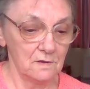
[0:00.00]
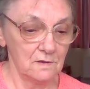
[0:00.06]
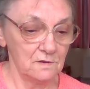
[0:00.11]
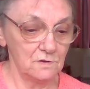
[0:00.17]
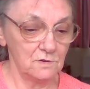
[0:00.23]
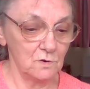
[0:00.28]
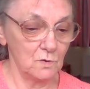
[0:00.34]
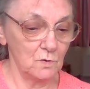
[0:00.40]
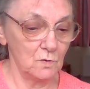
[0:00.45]

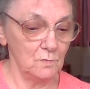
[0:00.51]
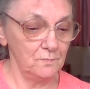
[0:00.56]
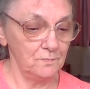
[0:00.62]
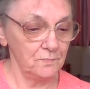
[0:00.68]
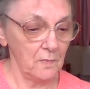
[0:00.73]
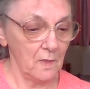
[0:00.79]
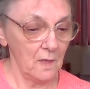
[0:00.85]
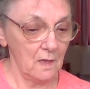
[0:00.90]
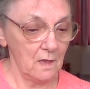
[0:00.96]
So
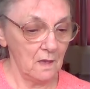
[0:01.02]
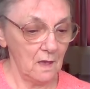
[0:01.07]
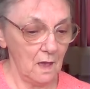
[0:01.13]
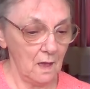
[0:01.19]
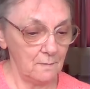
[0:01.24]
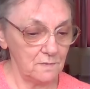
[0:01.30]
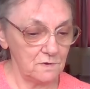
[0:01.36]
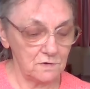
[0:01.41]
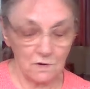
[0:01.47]

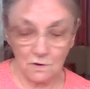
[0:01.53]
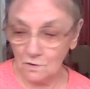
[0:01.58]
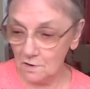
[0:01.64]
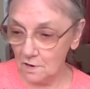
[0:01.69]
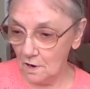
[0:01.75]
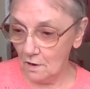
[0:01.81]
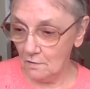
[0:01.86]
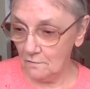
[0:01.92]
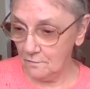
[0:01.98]
I'm
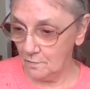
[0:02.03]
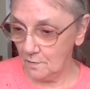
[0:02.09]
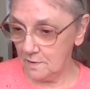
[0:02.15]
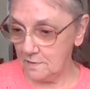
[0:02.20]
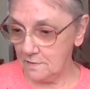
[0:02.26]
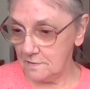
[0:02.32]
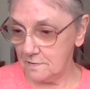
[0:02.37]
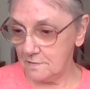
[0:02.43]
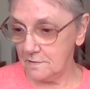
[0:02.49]
starting off
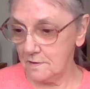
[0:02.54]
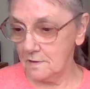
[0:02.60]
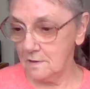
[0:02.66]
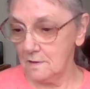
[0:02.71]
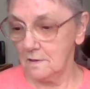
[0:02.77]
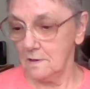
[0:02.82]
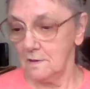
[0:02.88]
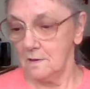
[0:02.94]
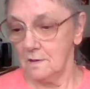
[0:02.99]
with
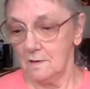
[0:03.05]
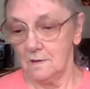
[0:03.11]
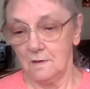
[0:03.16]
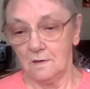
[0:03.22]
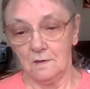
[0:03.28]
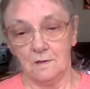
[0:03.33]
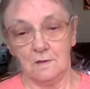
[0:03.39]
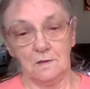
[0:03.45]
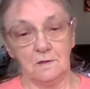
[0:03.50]

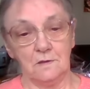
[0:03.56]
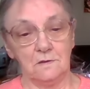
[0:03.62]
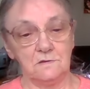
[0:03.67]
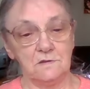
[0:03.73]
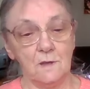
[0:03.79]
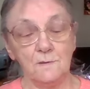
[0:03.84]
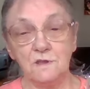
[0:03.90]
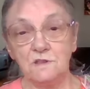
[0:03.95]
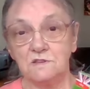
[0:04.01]

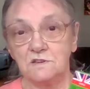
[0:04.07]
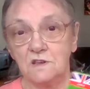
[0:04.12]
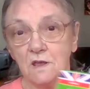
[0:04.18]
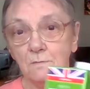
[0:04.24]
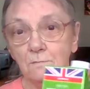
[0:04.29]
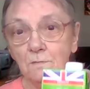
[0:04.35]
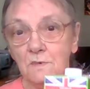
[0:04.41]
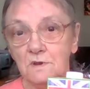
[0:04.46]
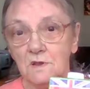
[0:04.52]
semi
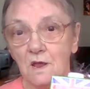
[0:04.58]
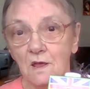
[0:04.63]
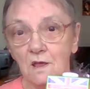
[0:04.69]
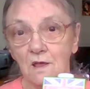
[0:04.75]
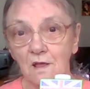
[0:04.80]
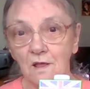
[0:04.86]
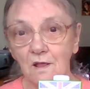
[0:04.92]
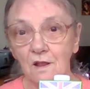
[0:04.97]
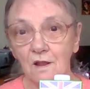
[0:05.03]
skimmed
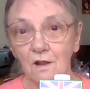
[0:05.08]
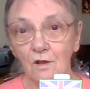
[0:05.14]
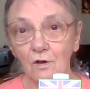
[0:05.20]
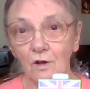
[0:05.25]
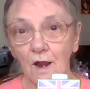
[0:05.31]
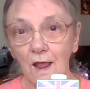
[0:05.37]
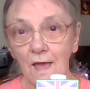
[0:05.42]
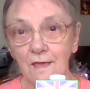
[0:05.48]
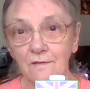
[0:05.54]

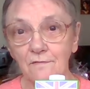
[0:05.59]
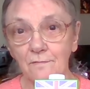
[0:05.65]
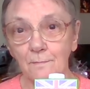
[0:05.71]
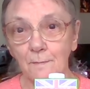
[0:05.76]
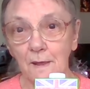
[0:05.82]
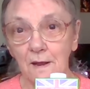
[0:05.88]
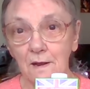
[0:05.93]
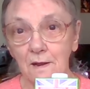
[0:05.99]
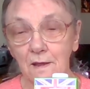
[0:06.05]
long life
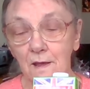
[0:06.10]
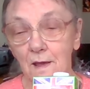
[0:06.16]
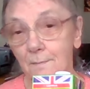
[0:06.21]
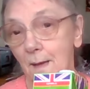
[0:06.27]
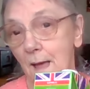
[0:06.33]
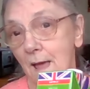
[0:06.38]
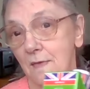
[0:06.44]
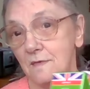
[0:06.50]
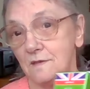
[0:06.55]
milk. I
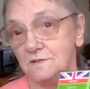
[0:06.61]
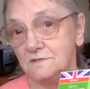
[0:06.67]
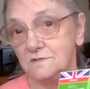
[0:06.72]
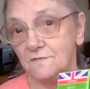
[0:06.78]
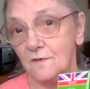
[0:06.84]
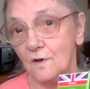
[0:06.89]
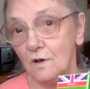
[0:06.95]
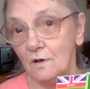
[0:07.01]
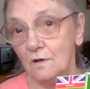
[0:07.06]
buy this
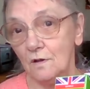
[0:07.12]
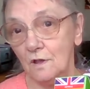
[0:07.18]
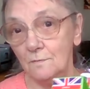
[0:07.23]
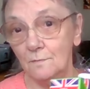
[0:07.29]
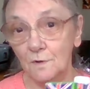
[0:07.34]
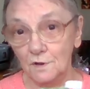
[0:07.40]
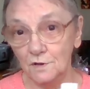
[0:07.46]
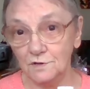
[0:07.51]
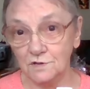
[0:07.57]
for
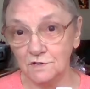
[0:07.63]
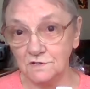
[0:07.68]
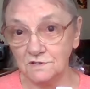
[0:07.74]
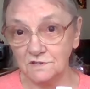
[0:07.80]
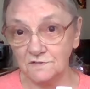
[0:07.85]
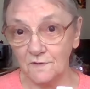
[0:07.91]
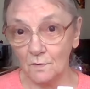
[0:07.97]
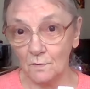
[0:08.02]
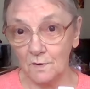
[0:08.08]

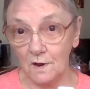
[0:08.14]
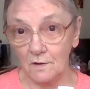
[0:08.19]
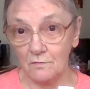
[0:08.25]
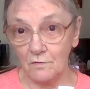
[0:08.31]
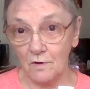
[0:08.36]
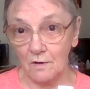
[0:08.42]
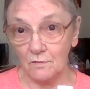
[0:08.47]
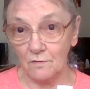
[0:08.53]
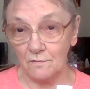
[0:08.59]
emergencies if I want to
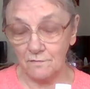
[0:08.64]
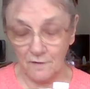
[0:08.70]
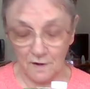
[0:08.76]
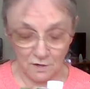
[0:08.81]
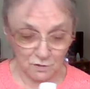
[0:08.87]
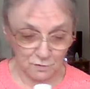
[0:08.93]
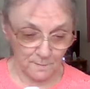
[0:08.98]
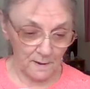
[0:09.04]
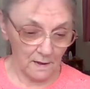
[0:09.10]
run out of
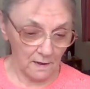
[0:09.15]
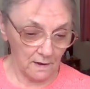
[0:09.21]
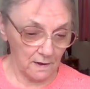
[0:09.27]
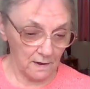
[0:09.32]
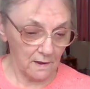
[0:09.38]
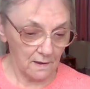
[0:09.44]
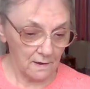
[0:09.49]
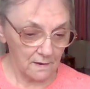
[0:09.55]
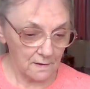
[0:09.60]
fresh
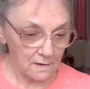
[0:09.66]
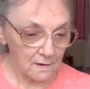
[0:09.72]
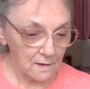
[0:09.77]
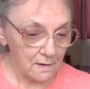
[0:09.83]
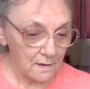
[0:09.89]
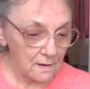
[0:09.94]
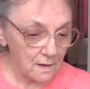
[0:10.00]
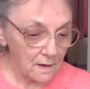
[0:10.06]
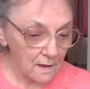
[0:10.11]
milk.
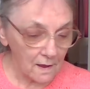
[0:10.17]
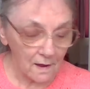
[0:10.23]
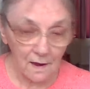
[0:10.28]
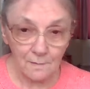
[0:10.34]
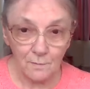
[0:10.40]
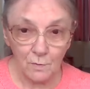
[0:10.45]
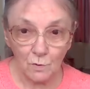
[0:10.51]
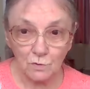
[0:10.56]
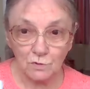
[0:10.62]
And
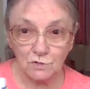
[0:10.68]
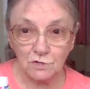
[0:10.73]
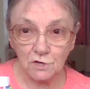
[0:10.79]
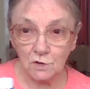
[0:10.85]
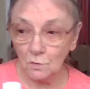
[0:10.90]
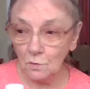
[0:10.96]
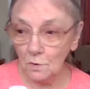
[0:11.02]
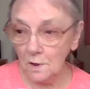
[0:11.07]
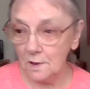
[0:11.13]
I bought
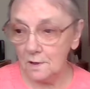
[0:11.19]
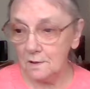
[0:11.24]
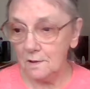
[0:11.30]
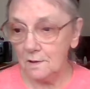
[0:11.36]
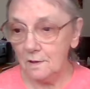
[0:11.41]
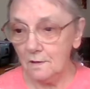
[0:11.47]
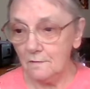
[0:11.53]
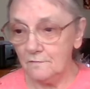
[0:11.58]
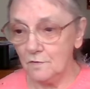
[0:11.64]
two
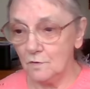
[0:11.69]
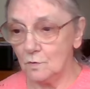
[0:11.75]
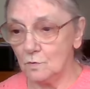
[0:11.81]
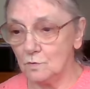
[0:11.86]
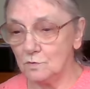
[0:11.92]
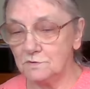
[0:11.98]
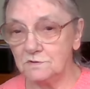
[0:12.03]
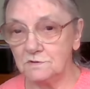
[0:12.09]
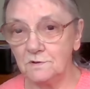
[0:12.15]
of
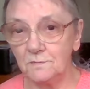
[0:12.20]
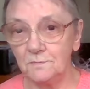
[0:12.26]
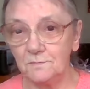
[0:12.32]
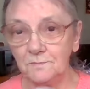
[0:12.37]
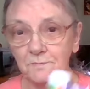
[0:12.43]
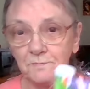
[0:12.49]
those.